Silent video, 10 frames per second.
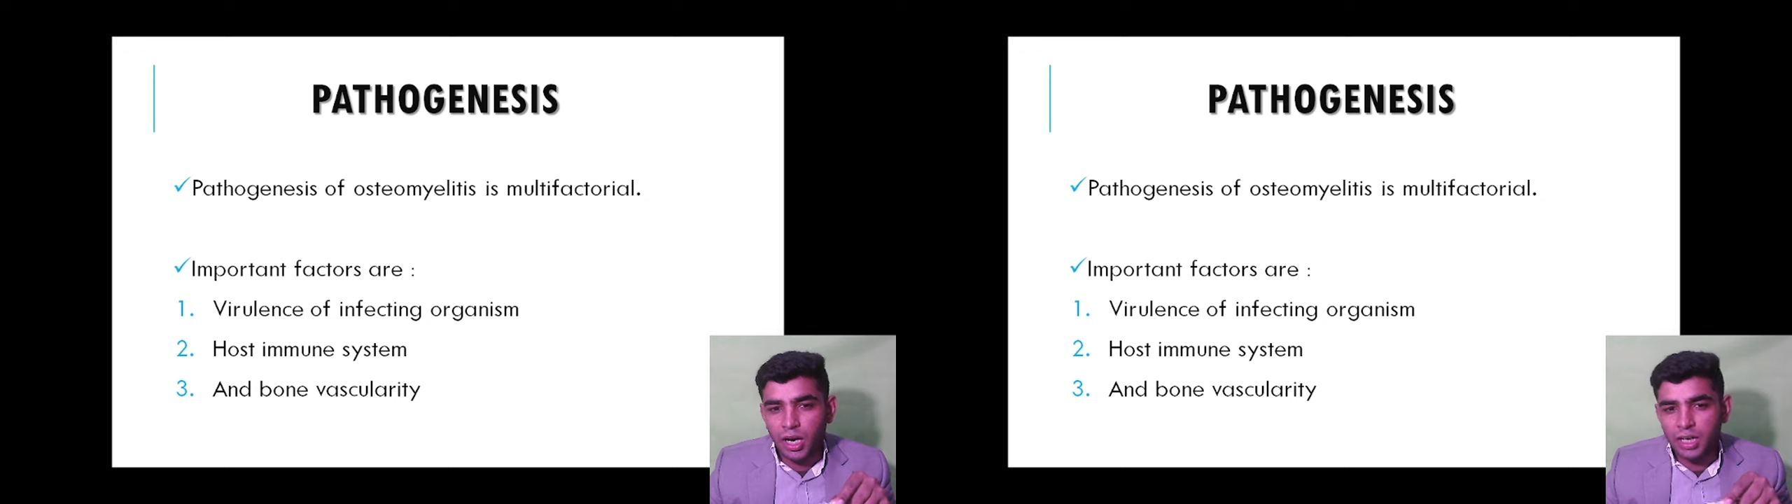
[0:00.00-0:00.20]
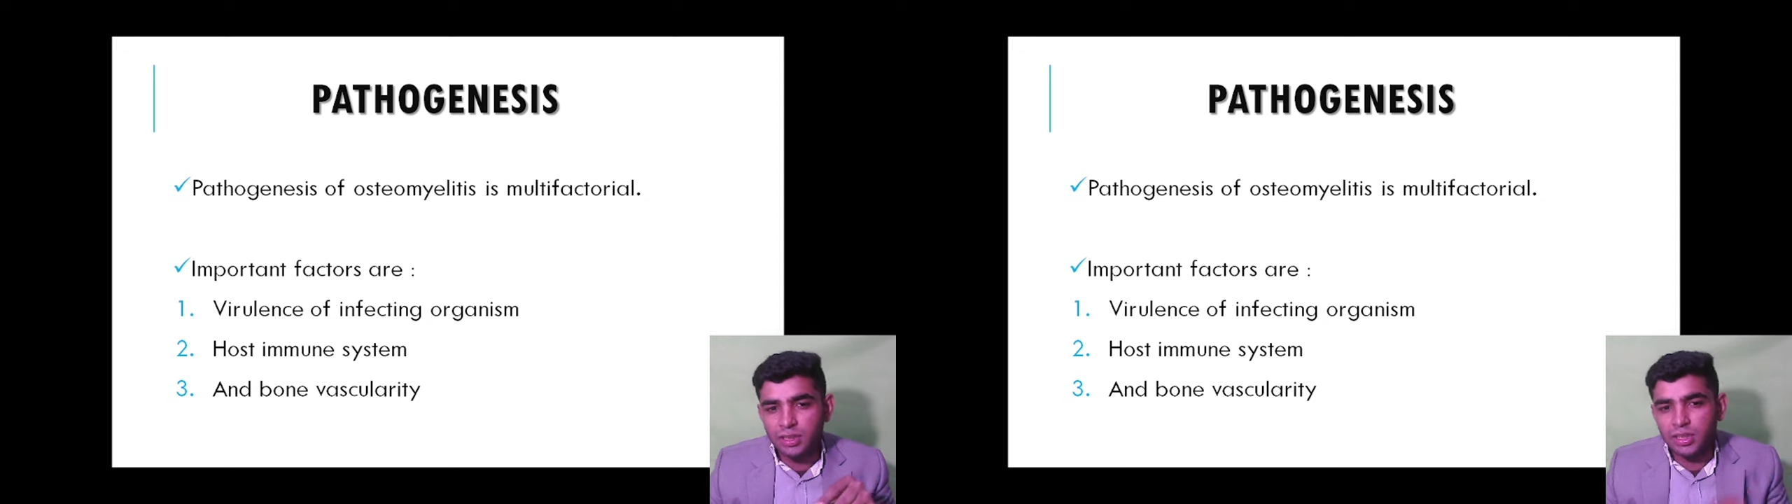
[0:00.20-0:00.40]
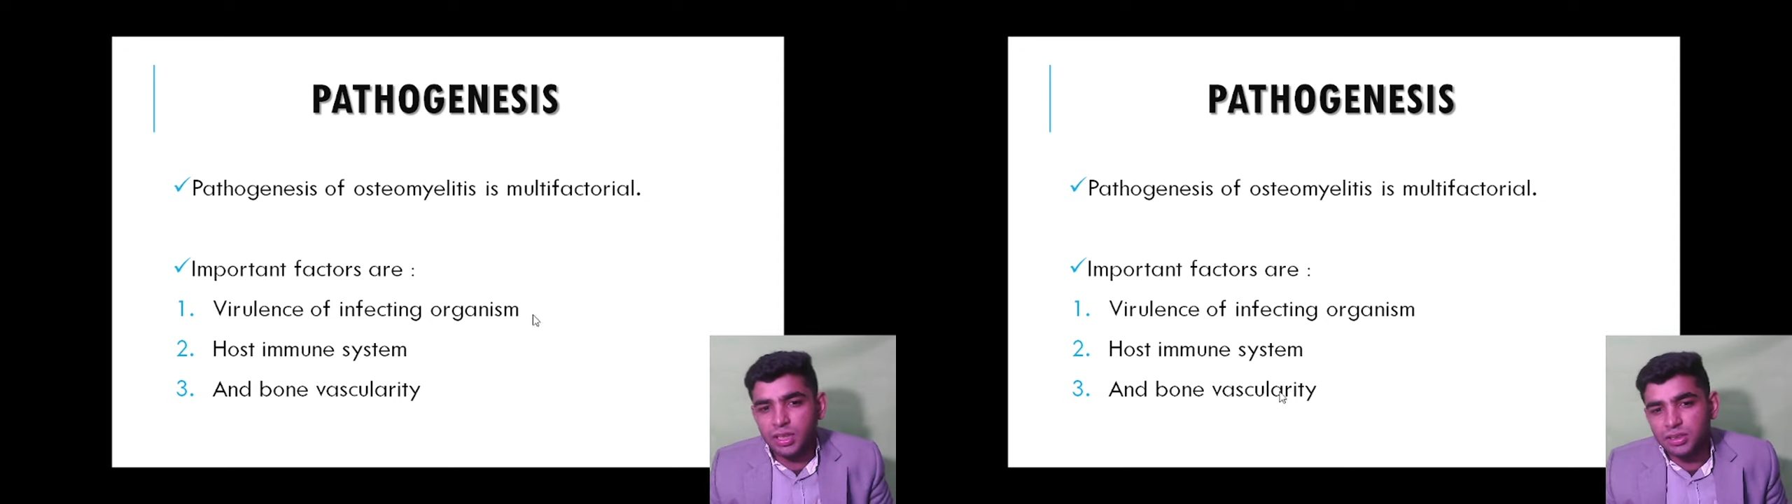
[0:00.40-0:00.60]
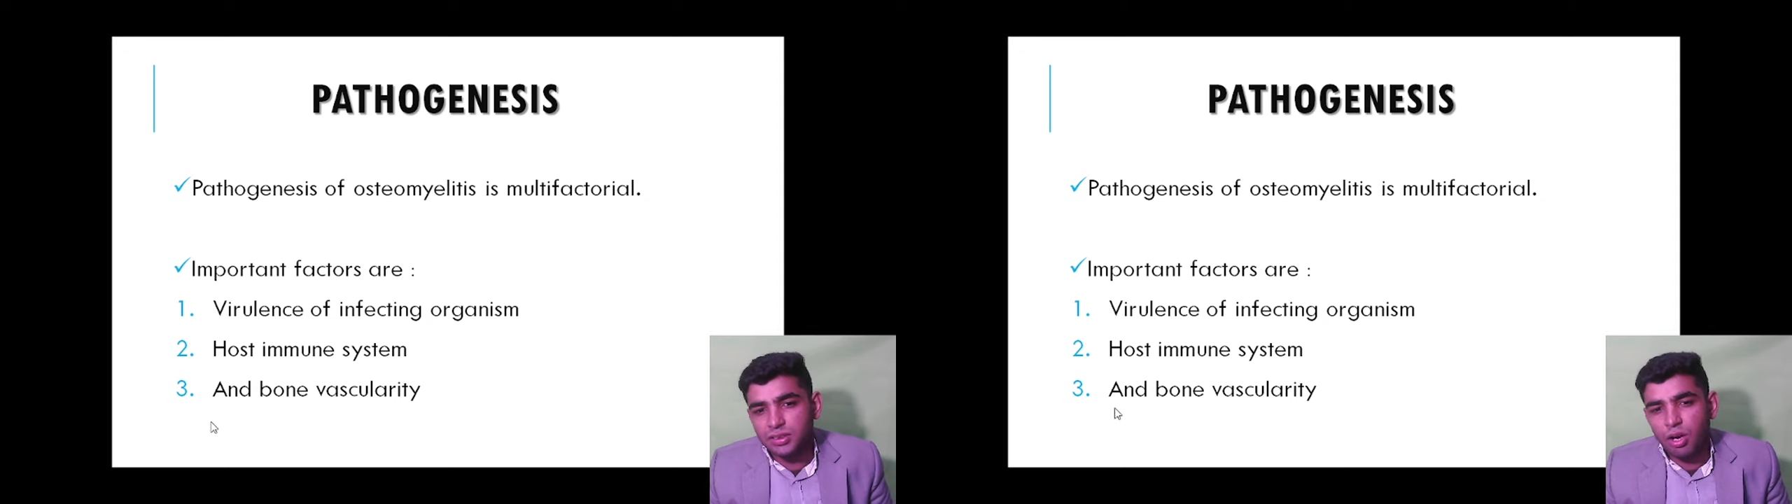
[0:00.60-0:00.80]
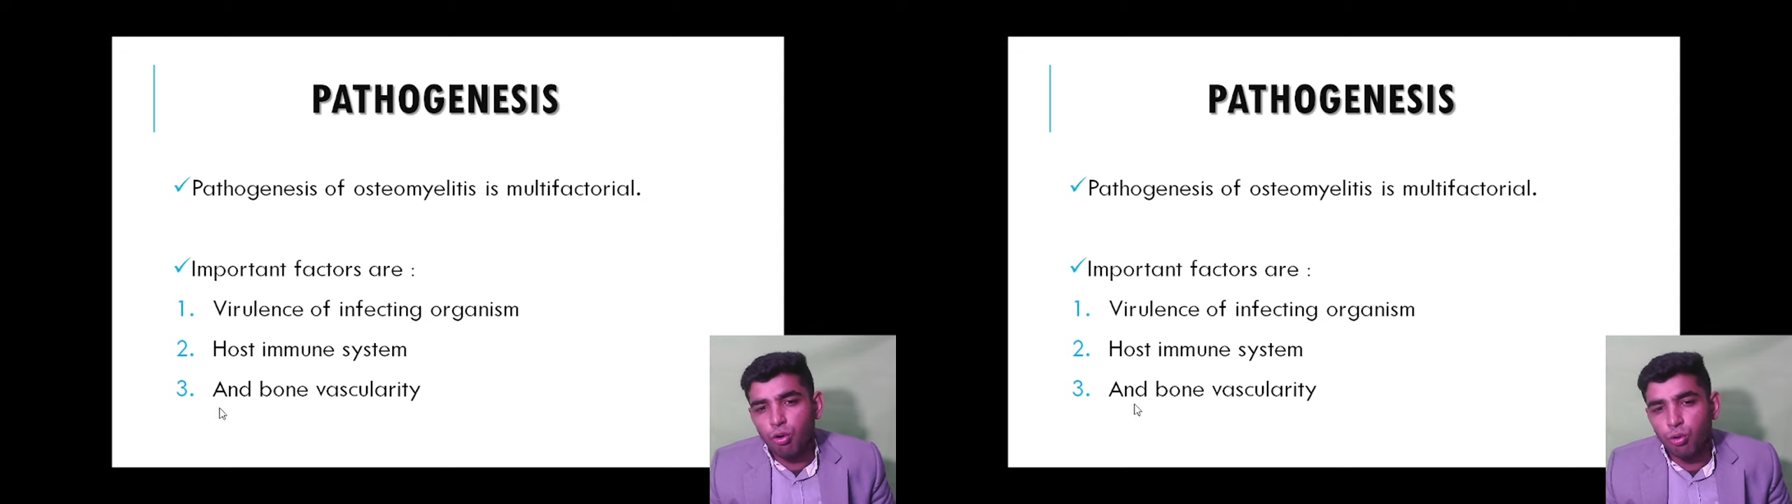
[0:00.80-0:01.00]
And then
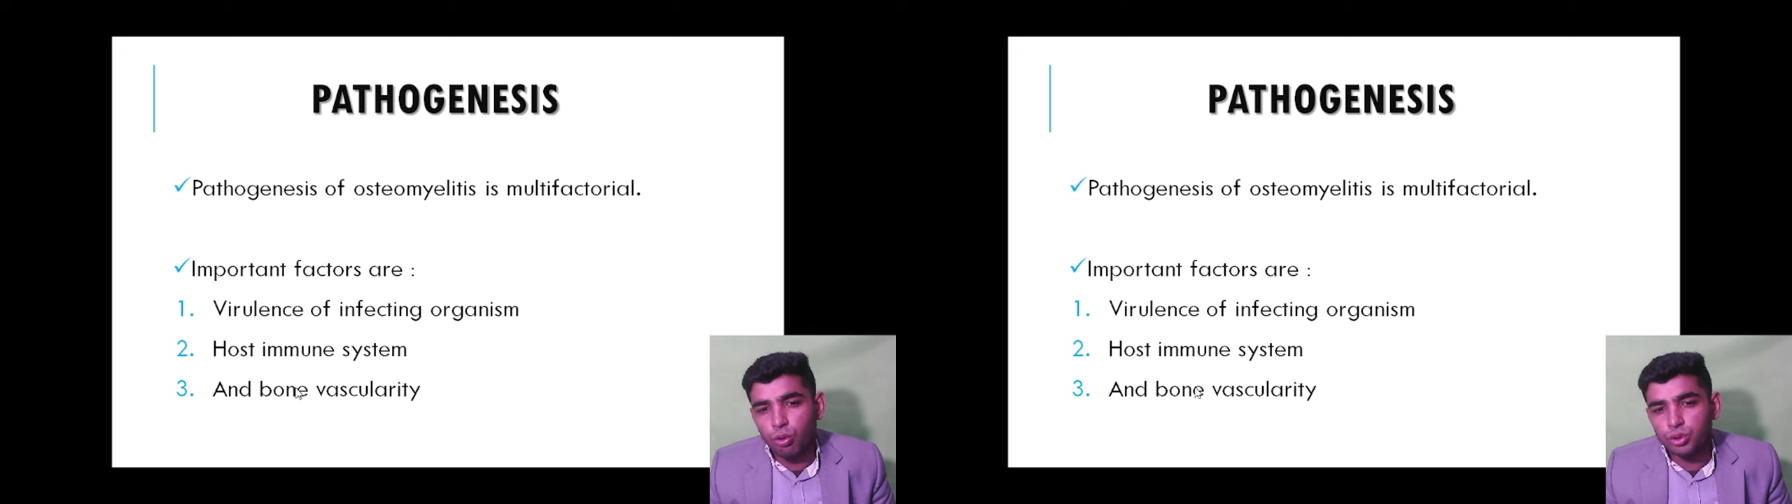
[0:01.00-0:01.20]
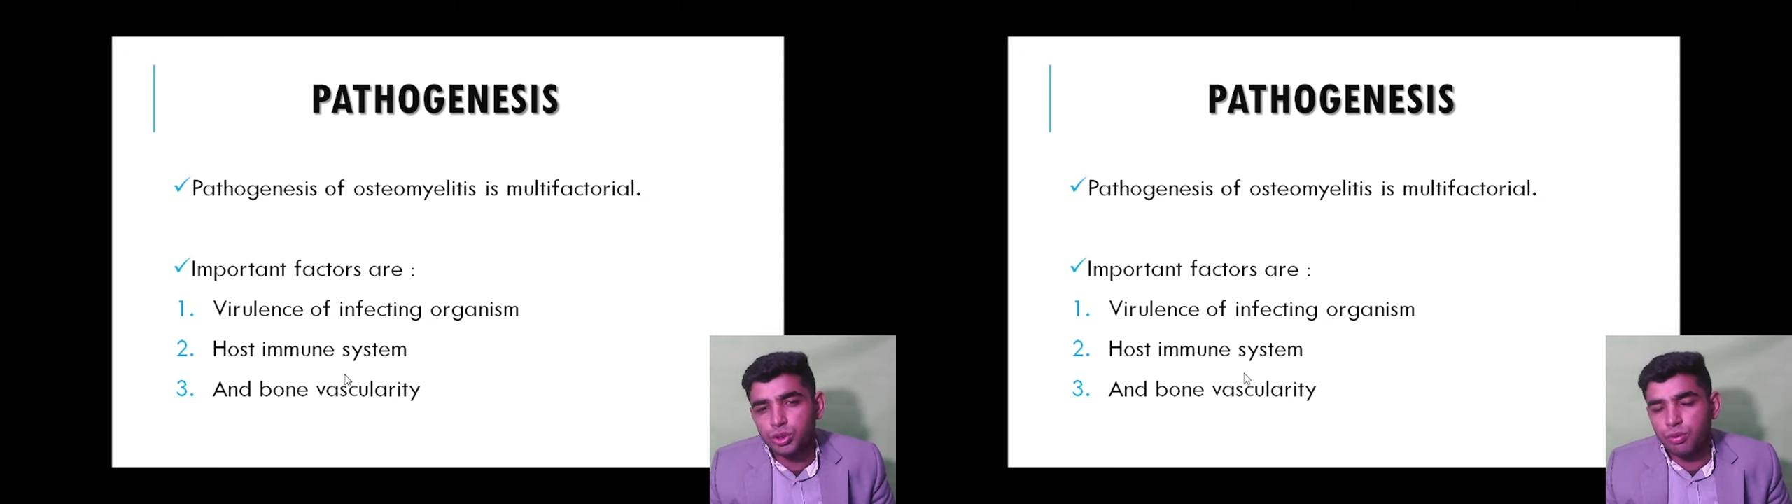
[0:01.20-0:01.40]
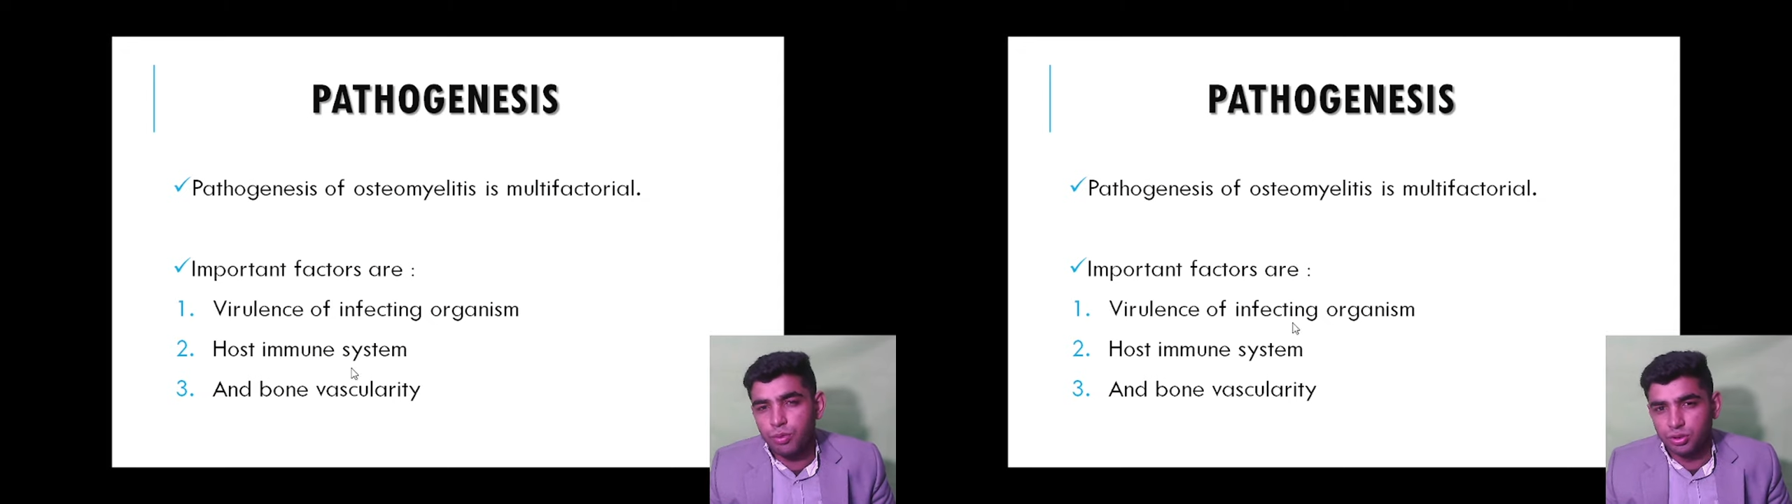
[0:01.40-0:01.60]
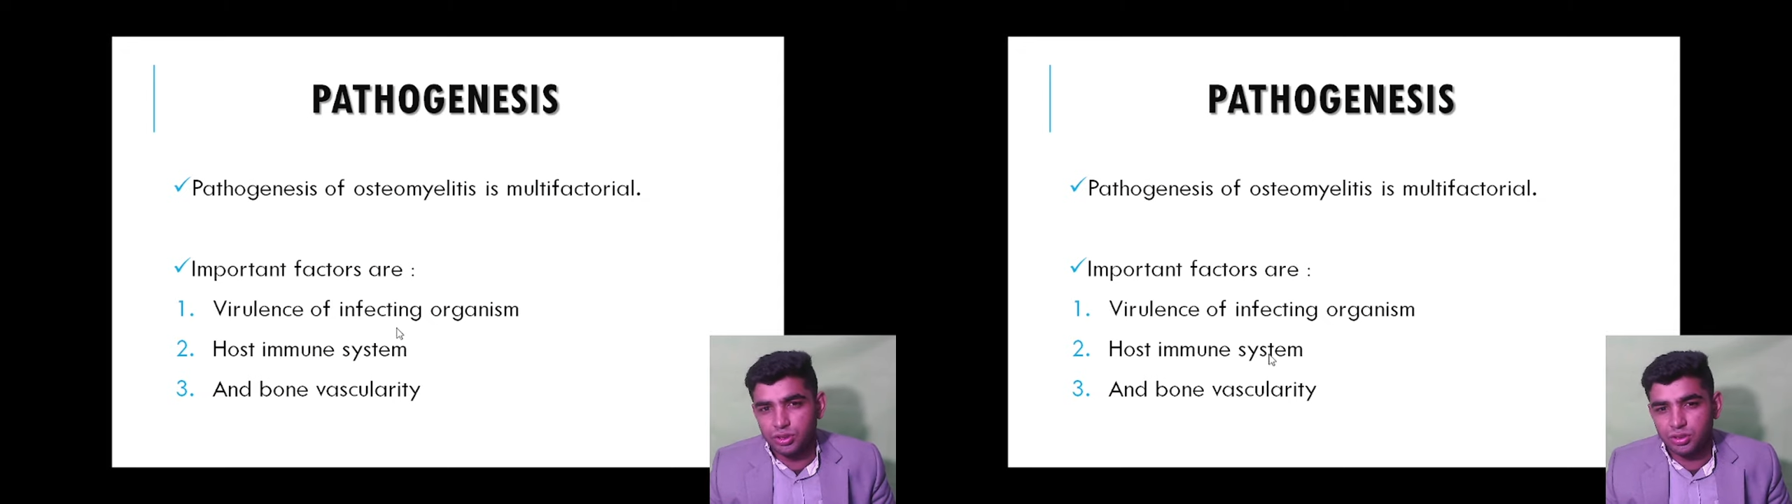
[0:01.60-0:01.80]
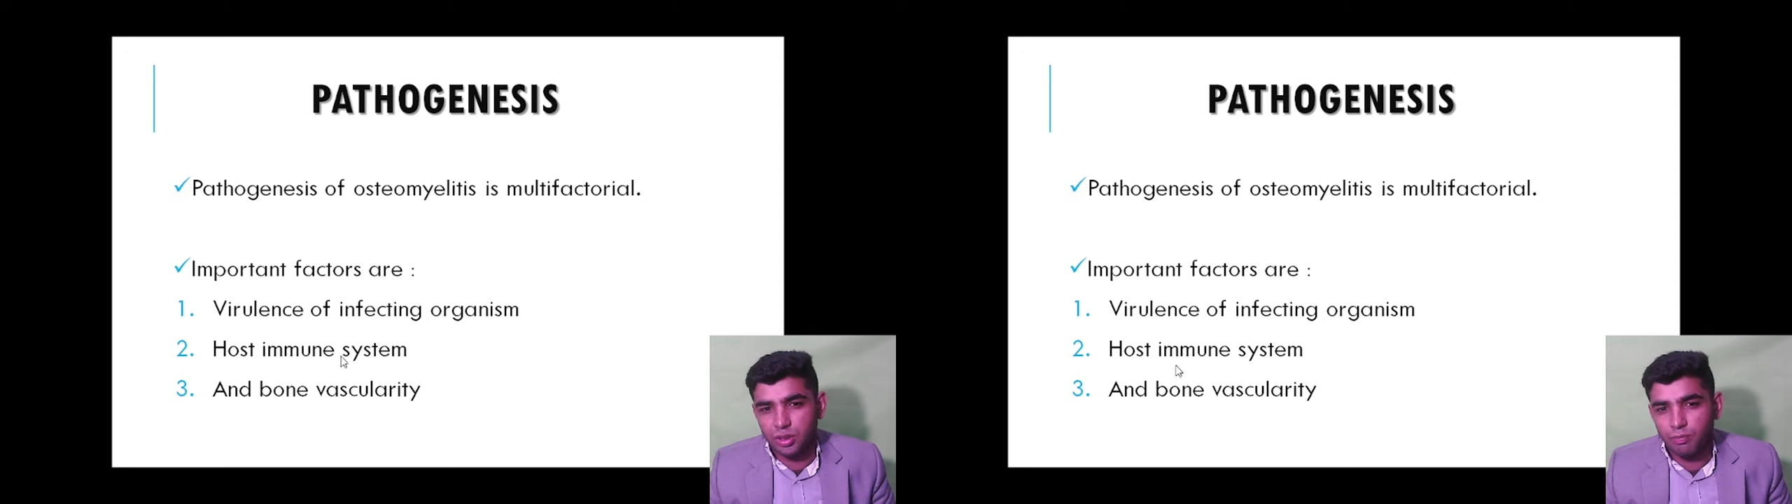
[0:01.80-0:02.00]
is the host immune
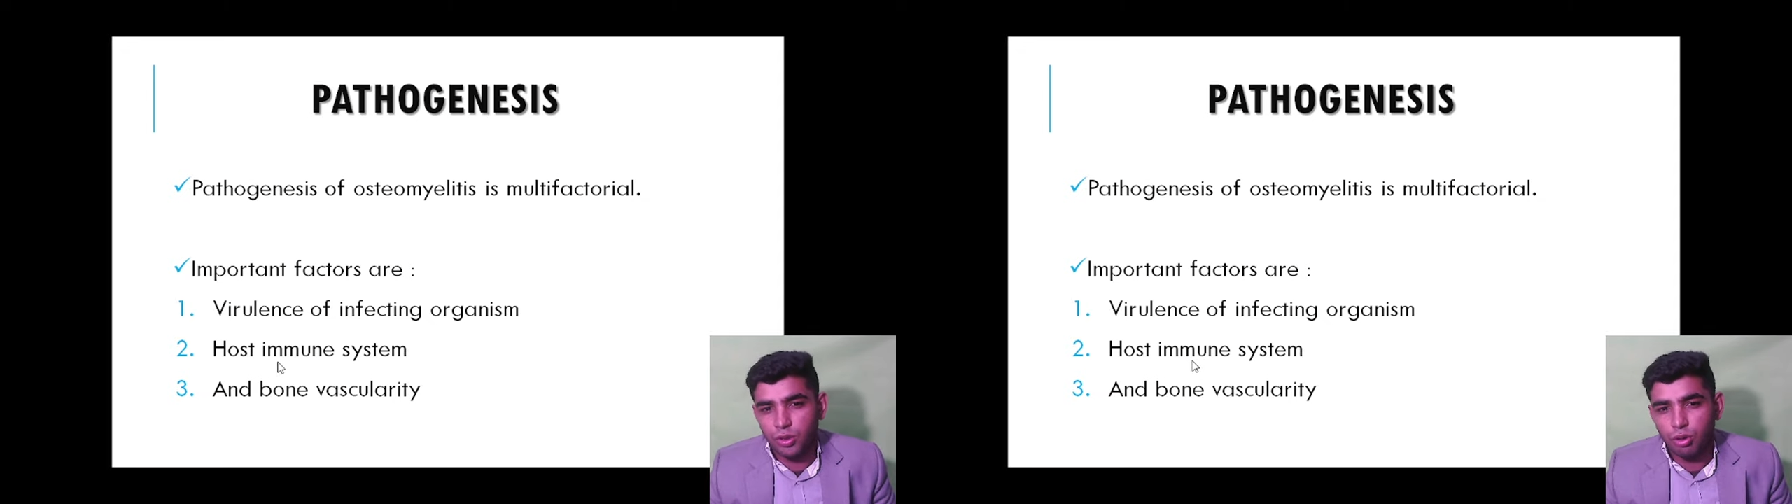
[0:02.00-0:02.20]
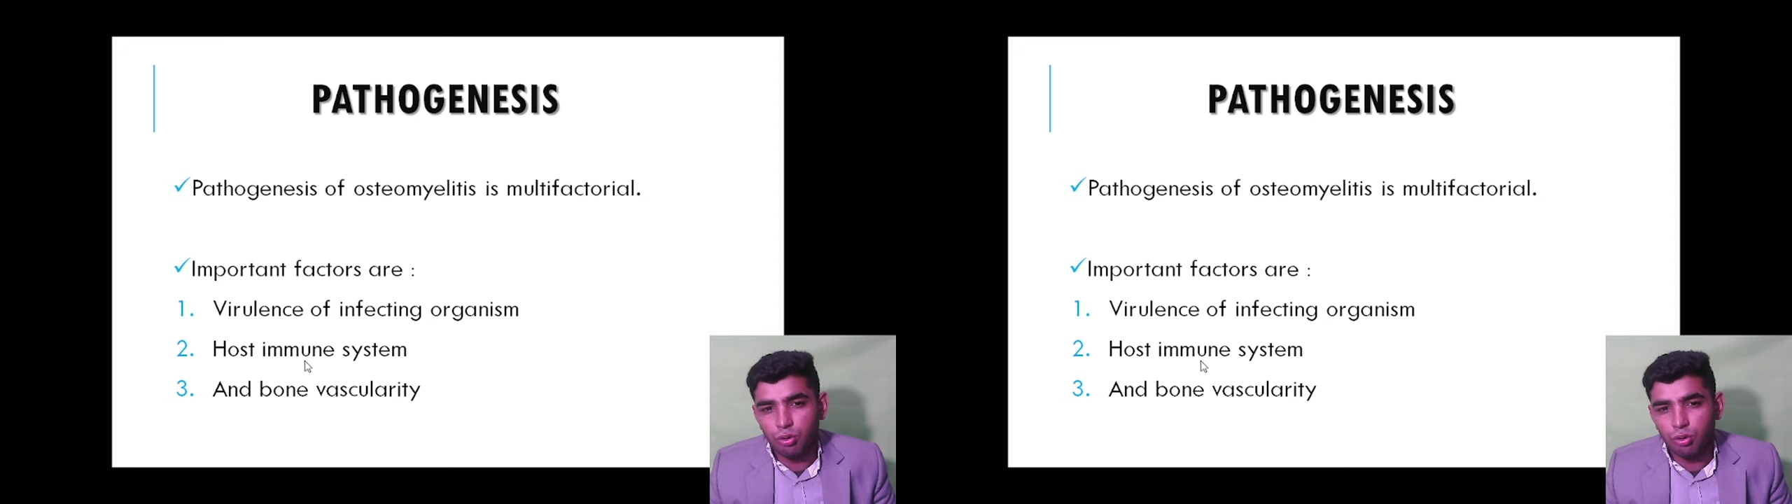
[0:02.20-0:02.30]
system.